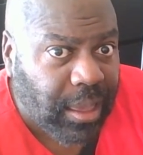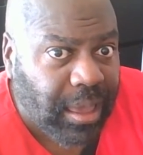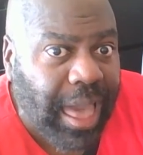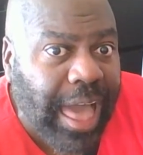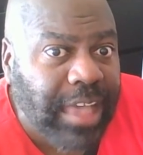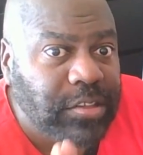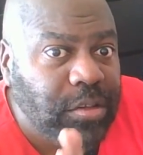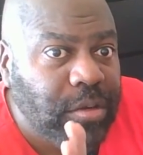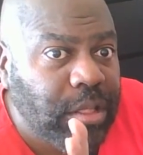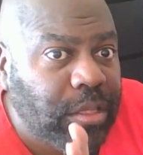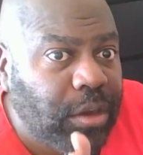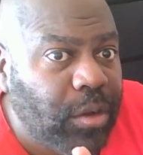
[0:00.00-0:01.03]
Guys who
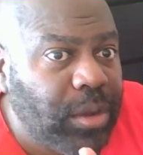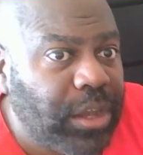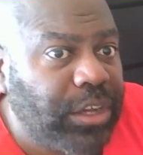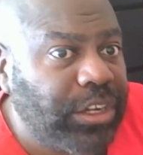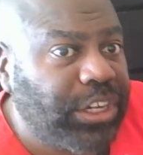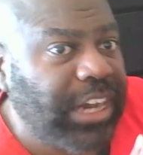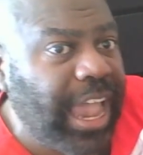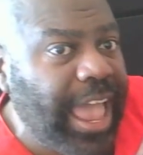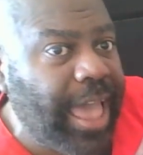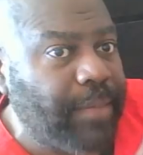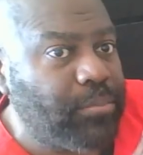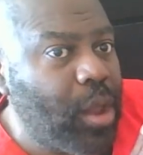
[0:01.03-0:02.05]
can throw a good
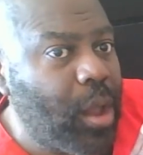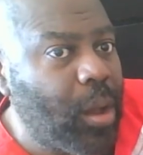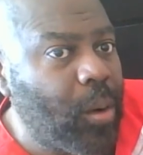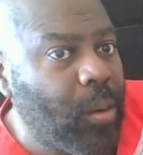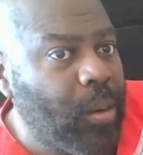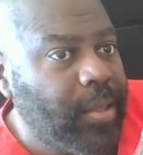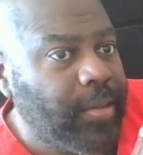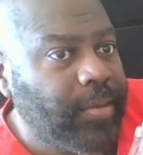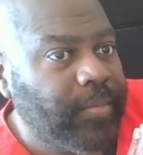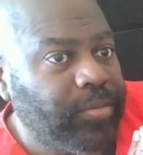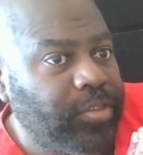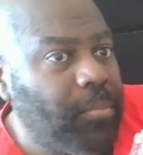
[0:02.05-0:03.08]
jab know
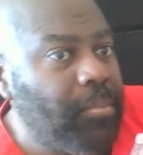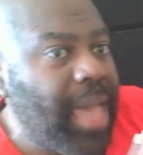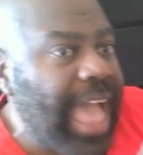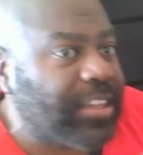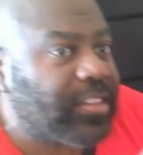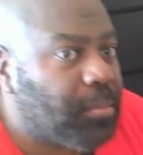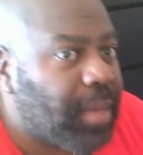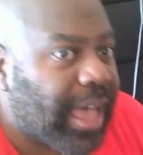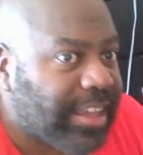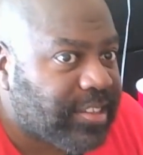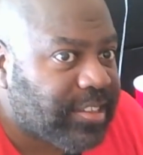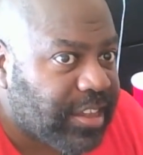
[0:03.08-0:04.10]
to
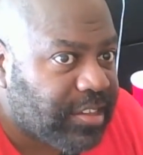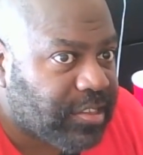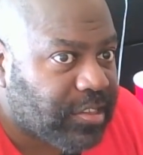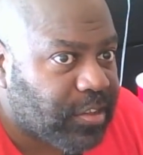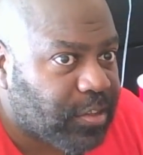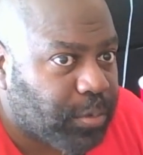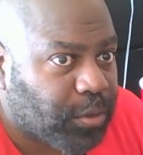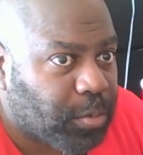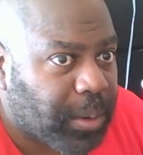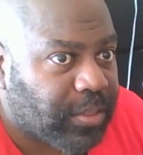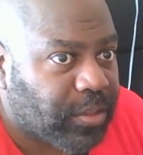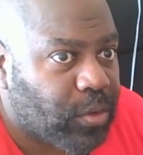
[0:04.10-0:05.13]
maximize distance
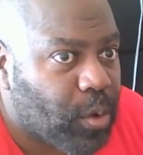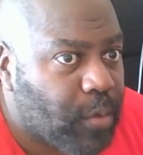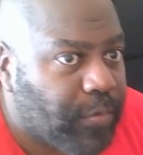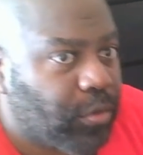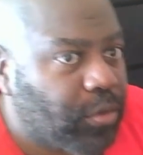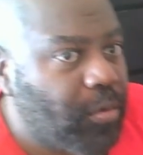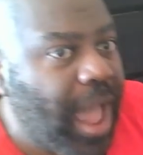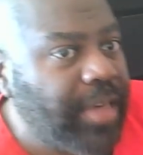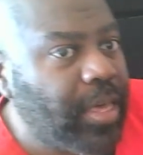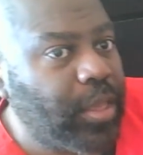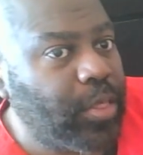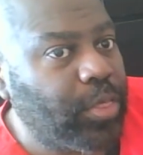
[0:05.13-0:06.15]
between the two of you. So
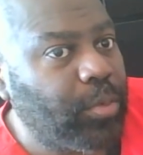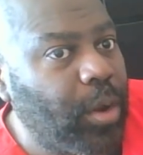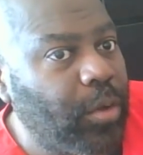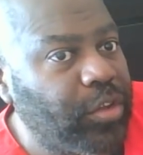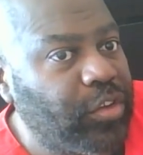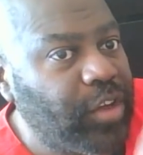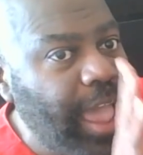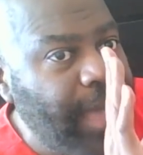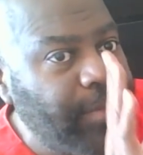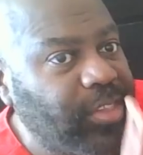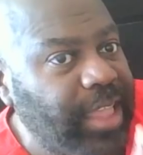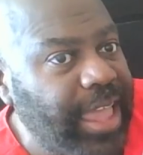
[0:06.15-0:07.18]
rather than throw the
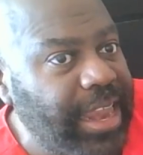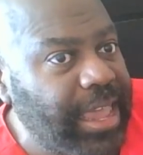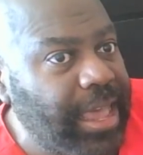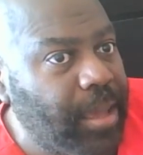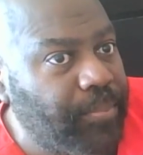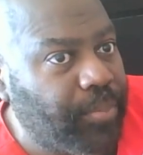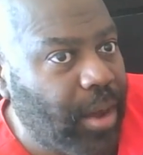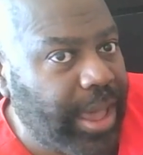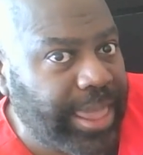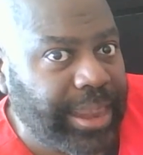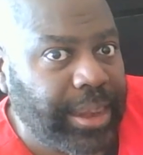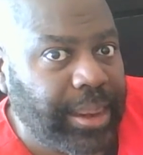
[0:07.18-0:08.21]
jab standing
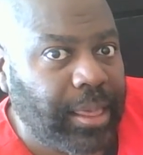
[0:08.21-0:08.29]
upright,